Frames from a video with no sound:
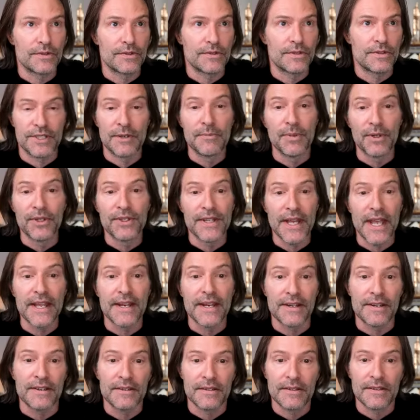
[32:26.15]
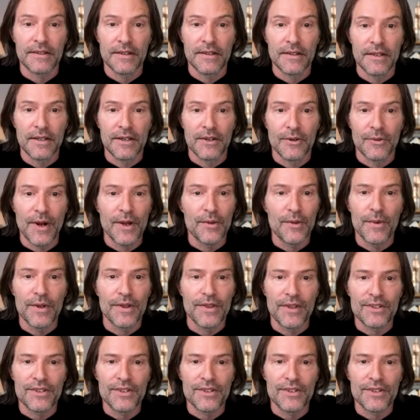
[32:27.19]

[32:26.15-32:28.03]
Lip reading: simple data, right?